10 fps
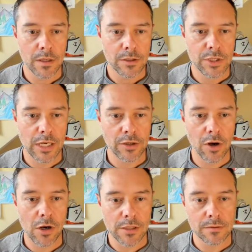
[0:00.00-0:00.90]
John
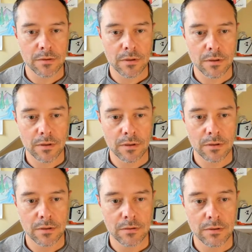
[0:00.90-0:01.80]
Galt,
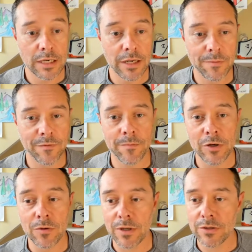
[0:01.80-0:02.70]
not a name I'm
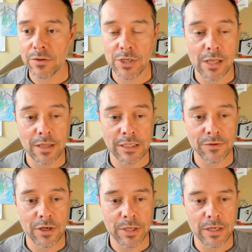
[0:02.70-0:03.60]
familiar with. So John, thanks for
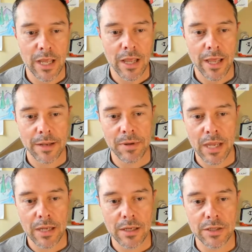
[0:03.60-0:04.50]
coming in.
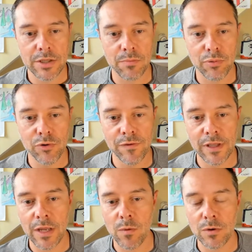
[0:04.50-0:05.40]
NBA is the proof
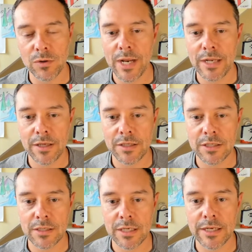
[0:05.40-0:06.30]
that they won't do anything
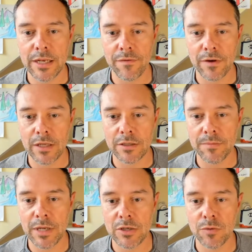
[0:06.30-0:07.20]
significant
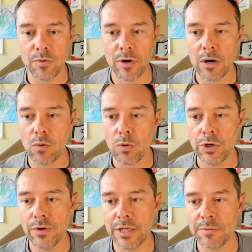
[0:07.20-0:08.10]
to make super rare
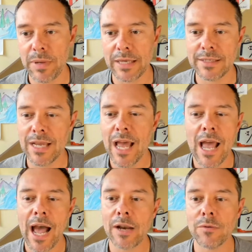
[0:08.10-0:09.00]
or uniques best.
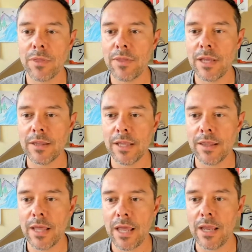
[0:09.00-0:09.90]
I don't think
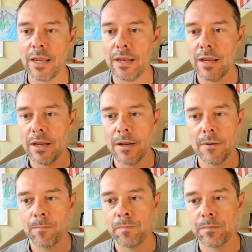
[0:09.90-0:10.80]
that they
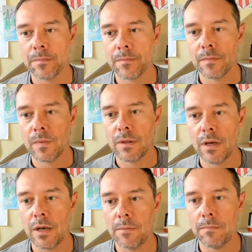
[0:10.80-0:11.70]

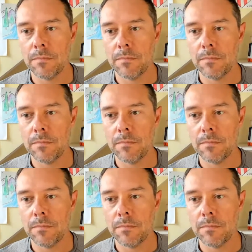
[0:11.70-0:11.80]
that